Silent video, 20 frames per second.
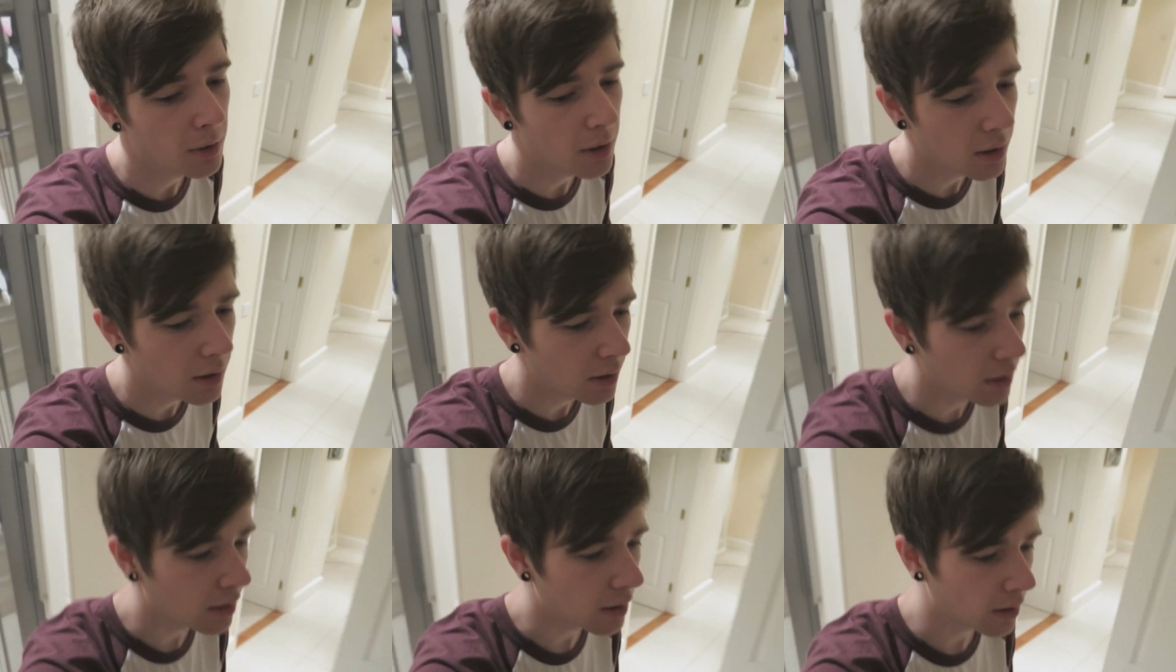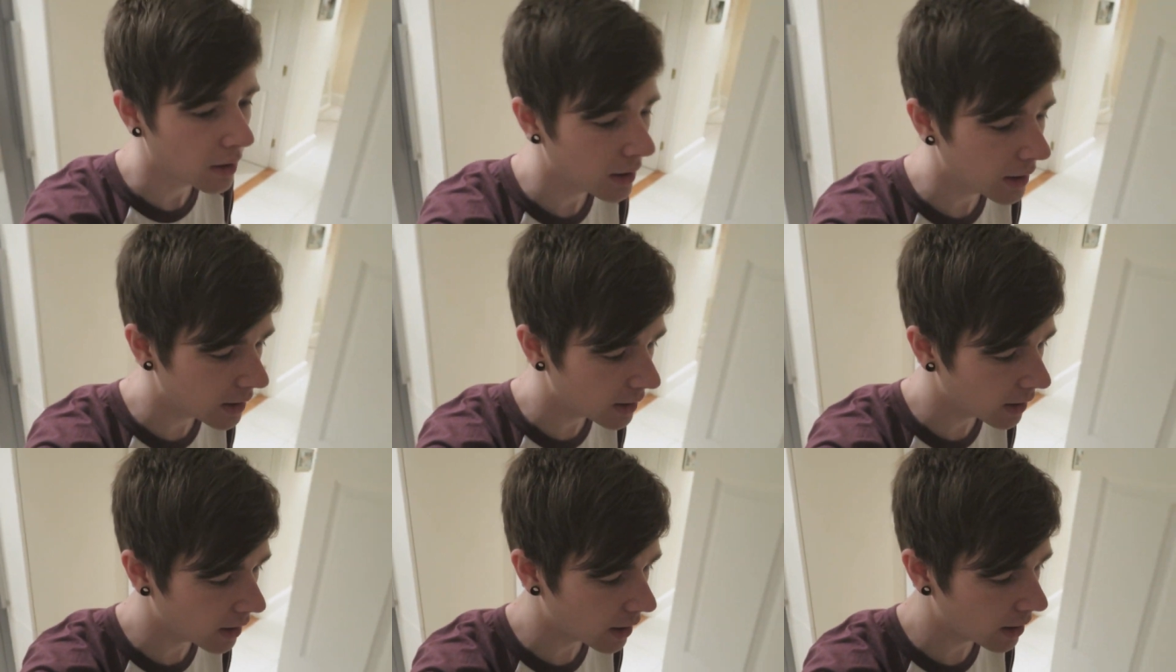We're going to
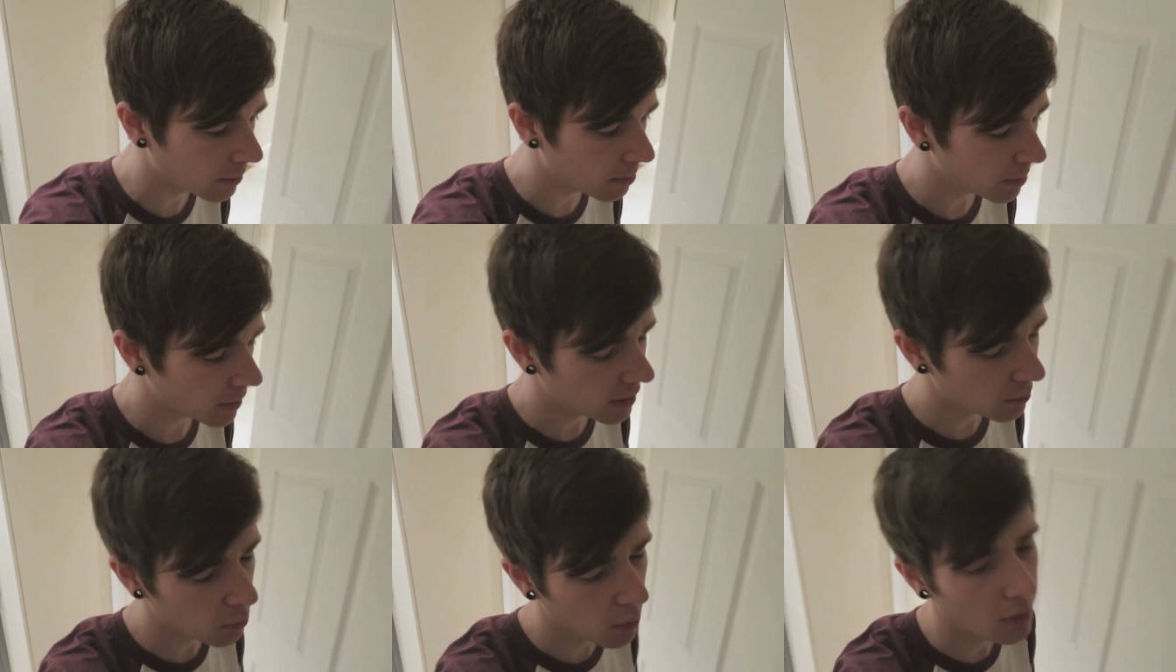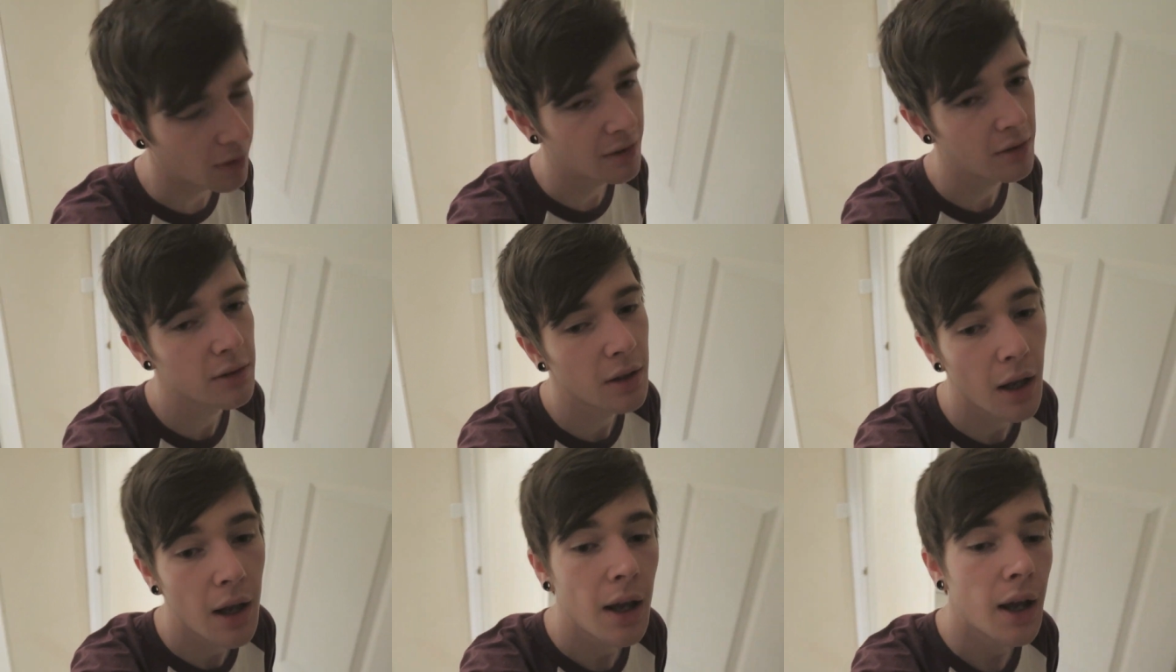clean it up. Well,
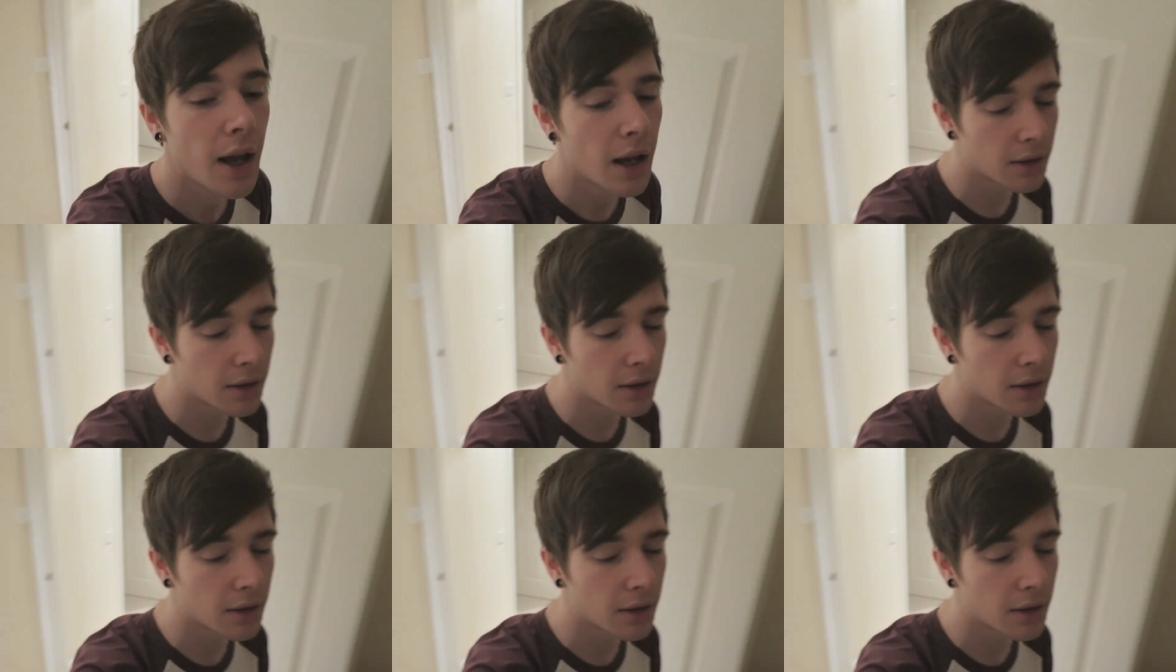it's